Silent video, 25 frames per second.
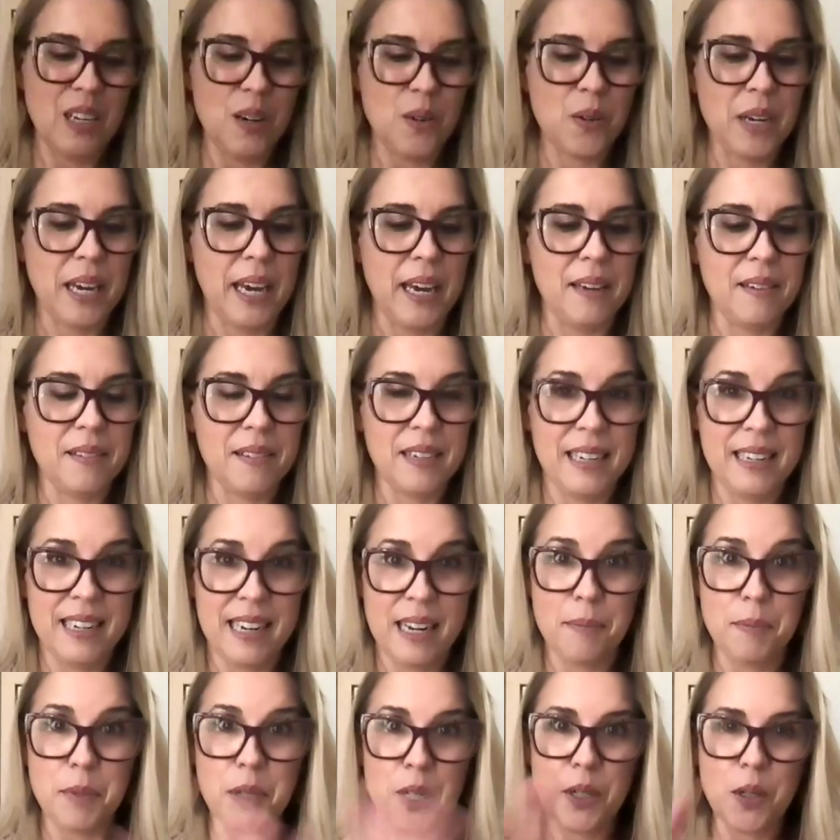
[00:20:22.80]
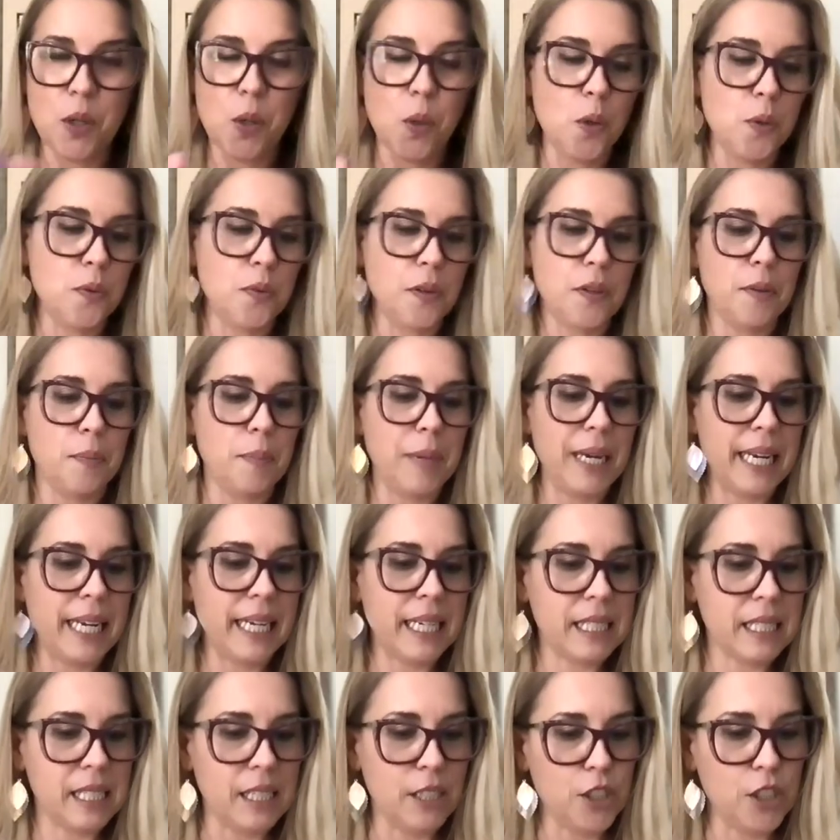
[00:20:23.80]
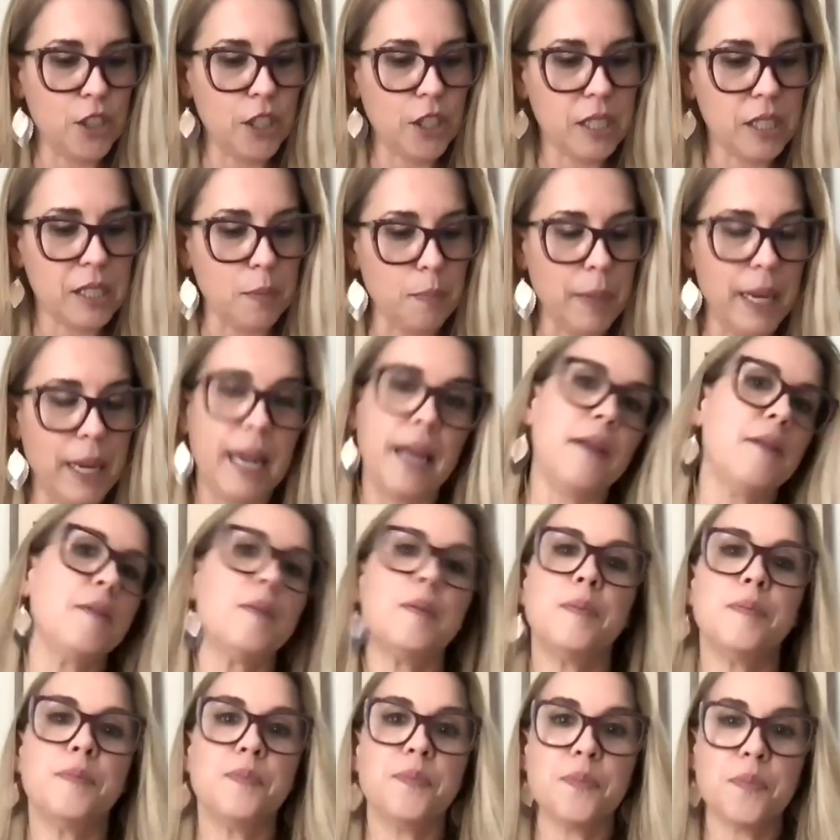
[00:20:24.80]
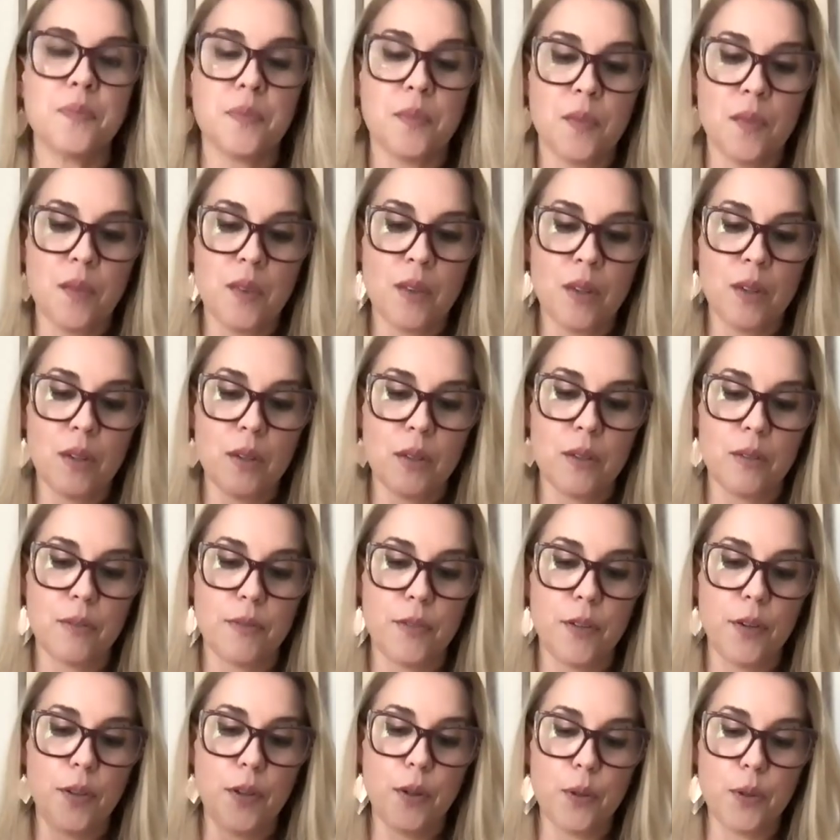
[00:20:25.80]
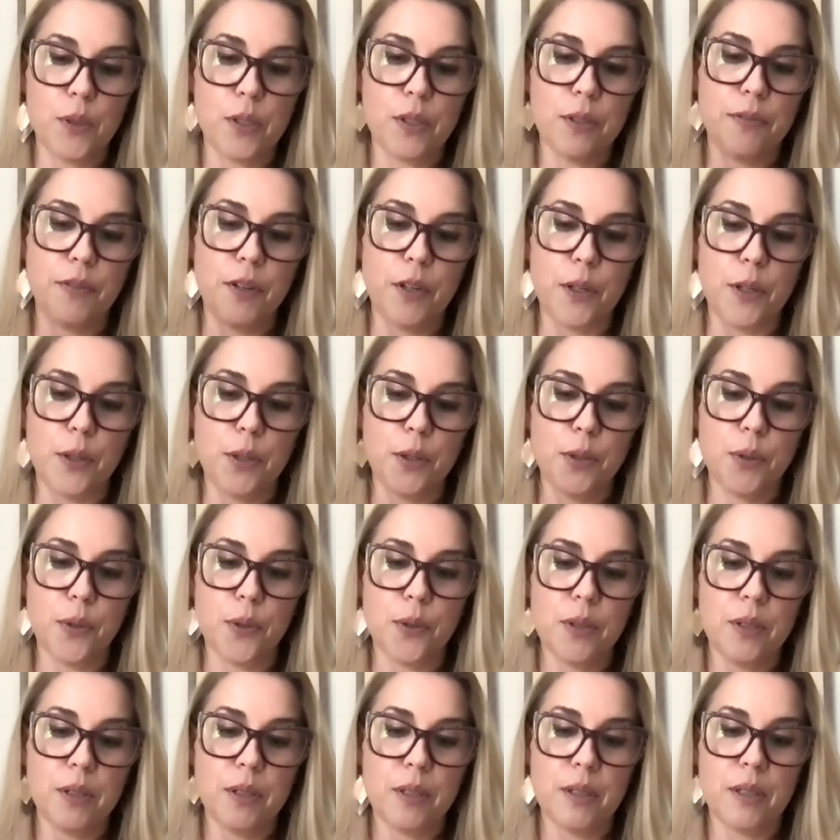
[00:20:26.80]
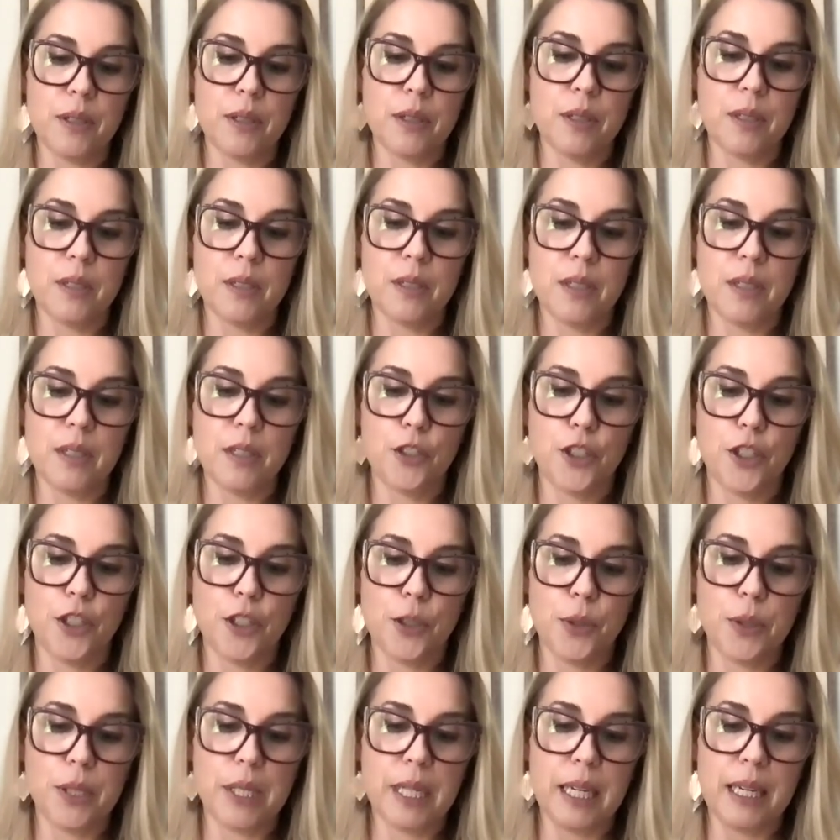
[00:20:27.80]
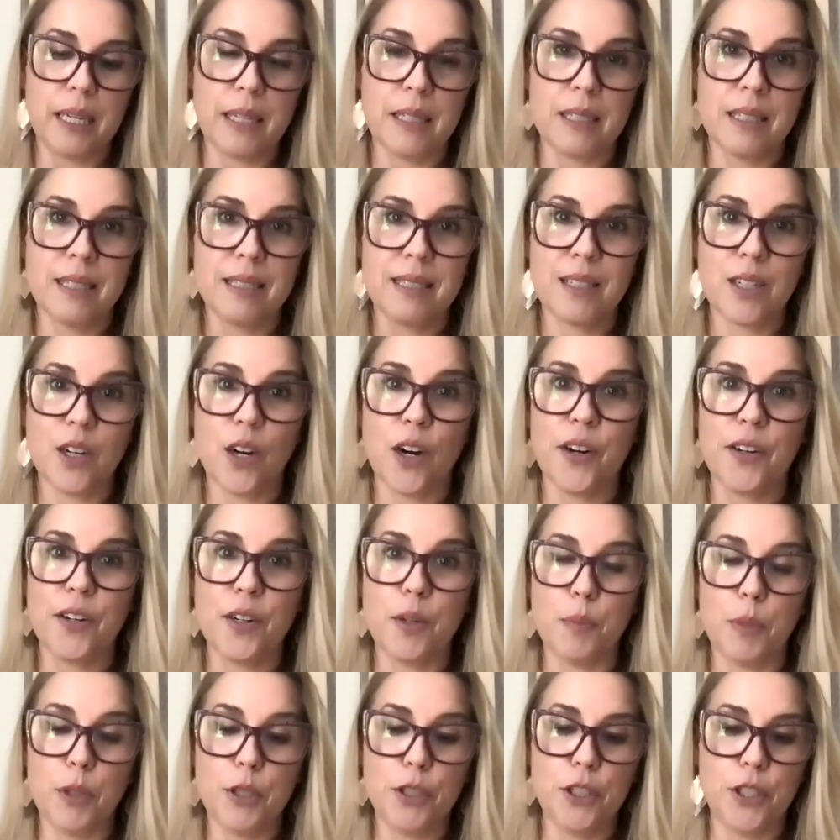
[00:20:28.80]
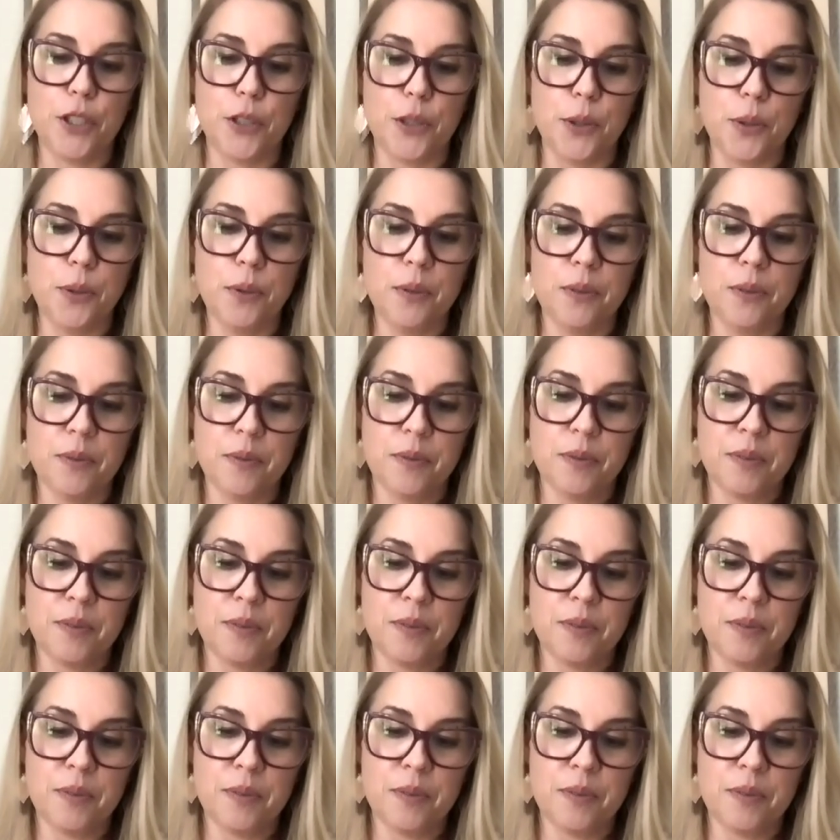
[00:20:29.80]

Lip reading: Okay, and I'm going to go over the meanings in just a minute. For those of you choosing card number 2,